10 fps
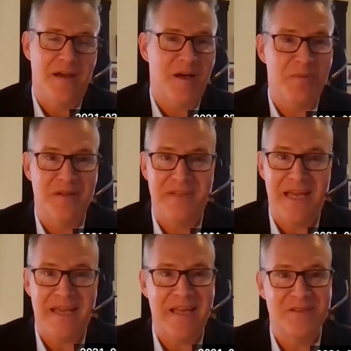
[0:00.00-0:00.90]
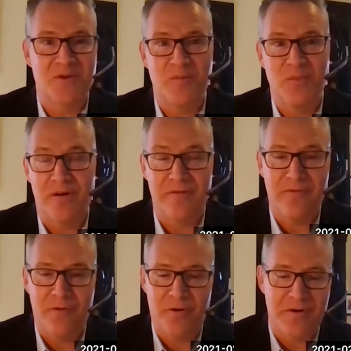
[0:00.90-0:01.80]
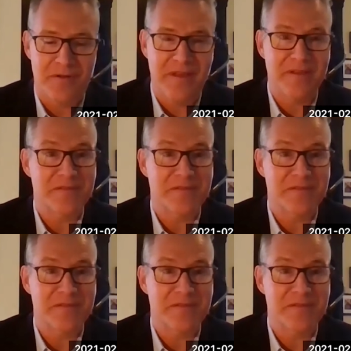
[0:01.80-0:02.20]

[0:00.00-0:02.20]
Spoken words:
couple of decades or more for things